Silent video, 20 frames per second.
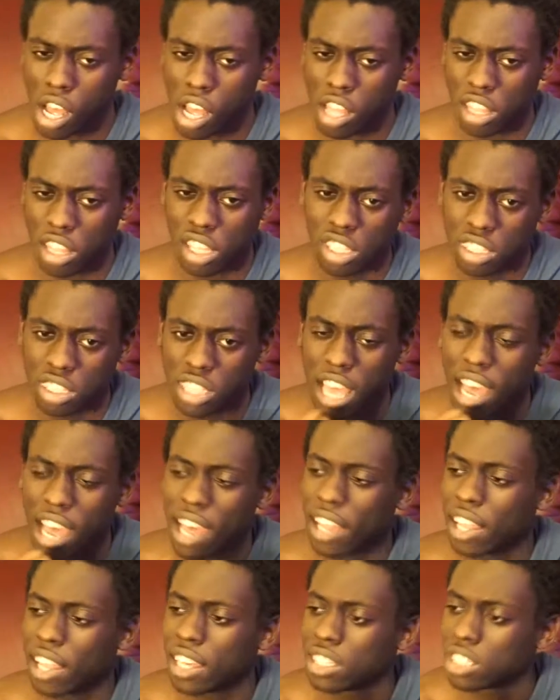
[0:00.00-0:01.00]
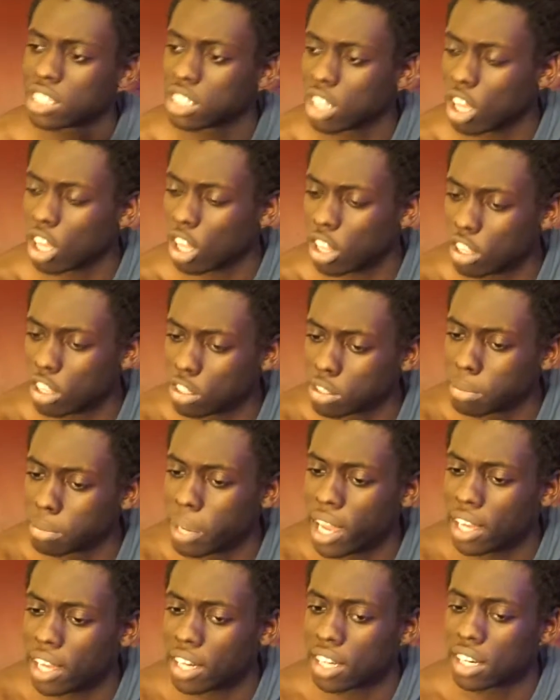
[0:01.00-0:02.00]
This highlights the
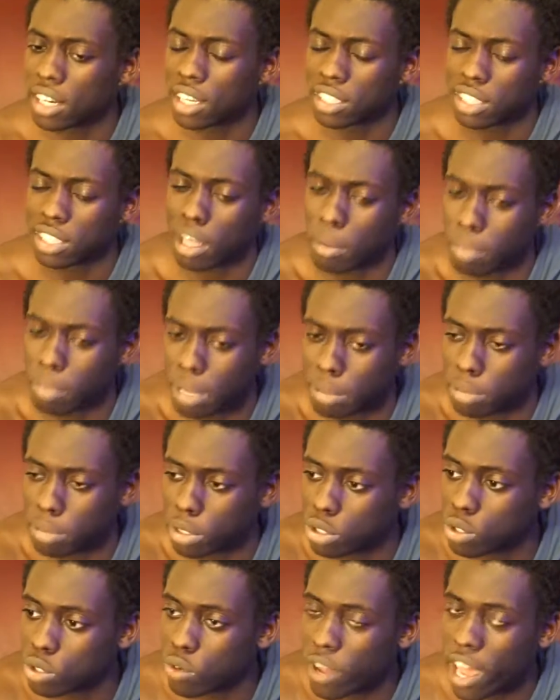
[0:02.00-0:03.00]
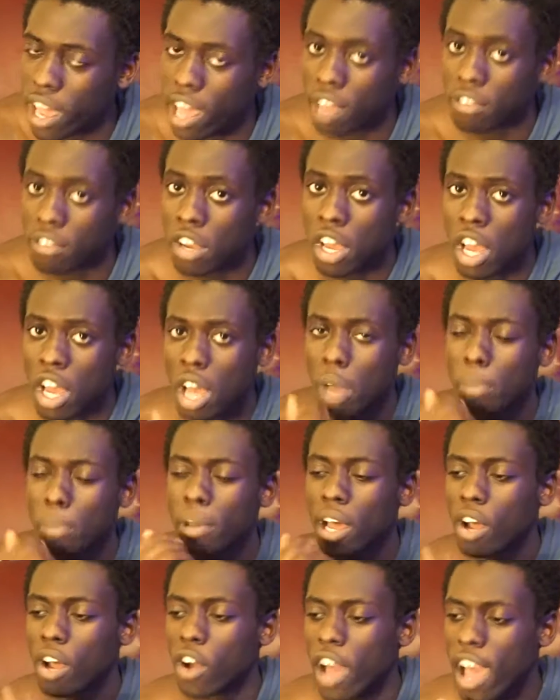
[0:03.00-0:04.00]
closed-mindedness that people do have
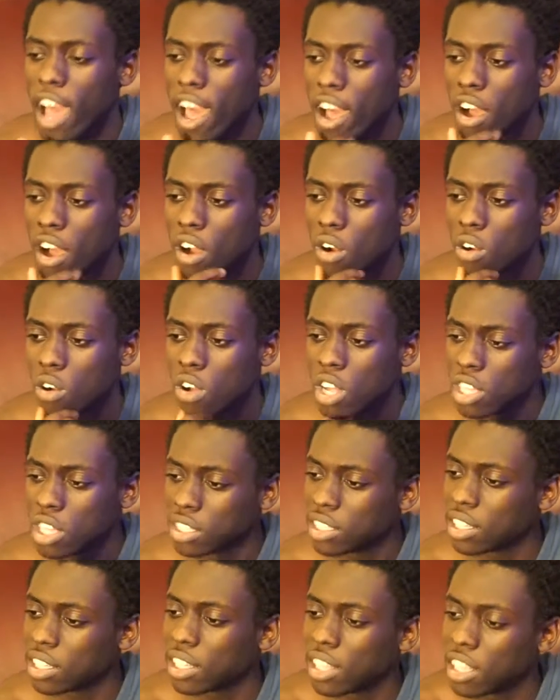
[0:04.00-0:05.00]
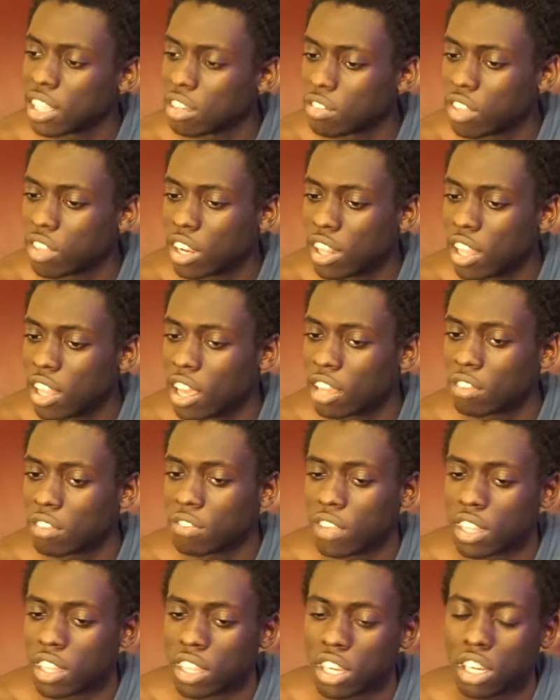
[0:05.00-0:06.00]
about how to live their life
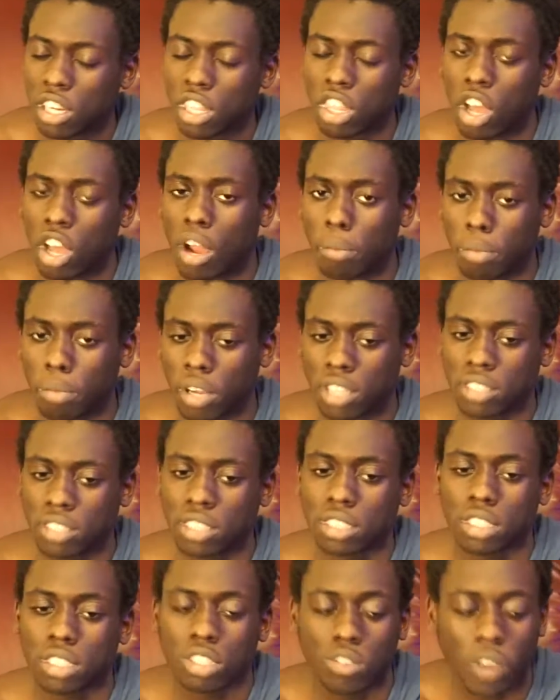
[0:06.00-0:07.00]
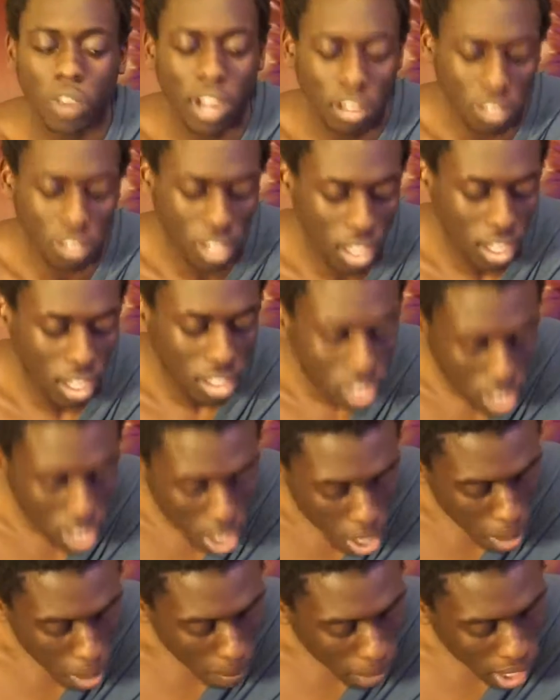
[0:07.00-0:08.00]
and their thought process throughout things.
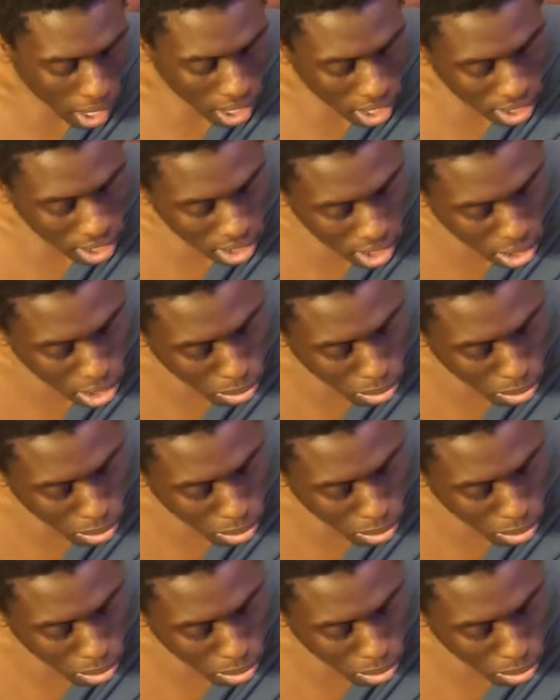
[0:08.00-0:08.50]
But this has